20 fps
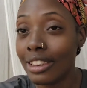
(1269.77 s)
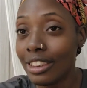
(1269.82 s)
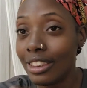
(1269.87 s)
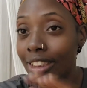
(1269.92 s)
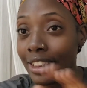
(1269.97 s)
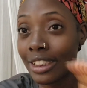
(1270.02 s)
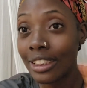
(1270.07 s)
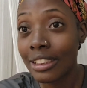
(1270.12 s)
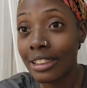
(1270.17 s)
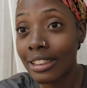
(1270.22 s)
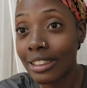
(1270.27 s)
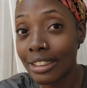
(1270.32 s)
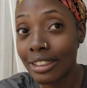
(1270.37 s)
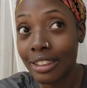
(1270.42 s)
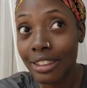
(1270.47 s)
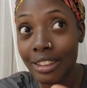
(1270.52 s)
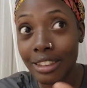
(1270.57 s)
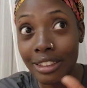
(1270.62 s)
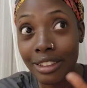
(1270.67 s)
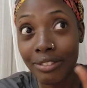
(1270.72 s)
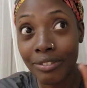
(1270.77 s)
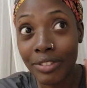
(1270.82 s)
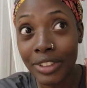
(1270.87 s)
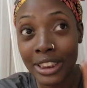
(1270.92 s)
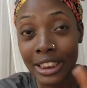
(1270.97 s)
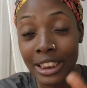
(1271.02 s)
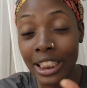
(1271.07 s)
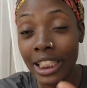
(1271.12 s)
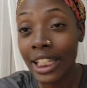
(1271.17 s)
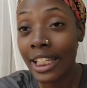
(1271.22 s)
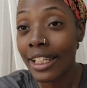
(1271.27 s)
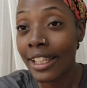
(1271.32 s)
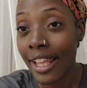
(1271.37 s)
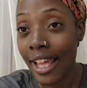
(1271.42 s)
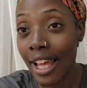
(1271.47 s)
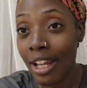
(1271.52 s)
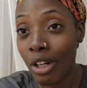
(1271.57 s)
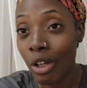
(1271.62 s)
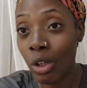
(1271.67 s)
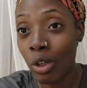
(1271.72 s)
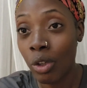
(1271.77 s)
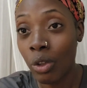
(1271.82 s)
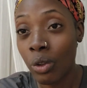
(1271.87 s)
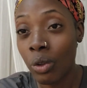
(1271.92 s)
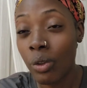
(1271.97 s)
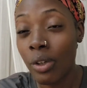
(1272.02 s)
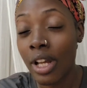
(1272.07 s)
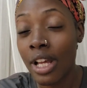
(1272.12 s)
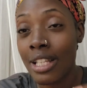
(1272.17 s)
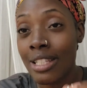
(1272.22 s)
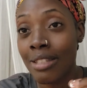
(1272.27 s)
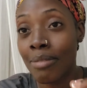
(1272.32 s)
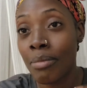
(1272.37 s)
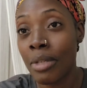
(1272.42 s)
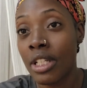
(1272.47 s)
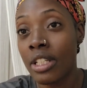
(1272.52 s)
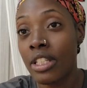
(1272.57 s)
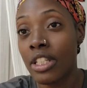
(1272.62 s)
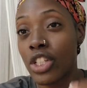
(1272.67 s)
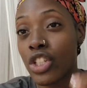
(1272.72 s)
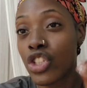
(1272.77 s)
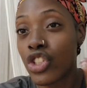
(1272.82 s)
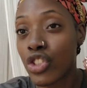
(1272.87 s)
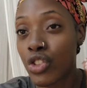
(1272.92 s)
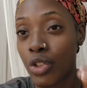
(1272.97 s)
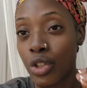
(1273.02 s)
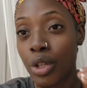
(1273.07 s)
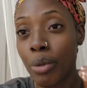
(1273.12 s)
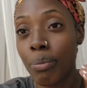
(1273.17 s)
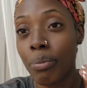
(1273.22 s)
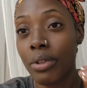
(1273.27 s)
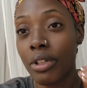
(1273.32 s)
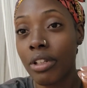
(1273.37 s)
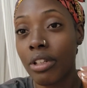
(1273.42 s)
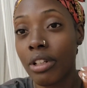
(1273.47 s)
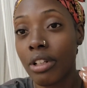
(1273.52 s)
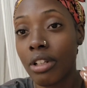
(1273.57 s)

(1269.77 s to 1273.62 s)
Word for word: this visiting that alone has made this trip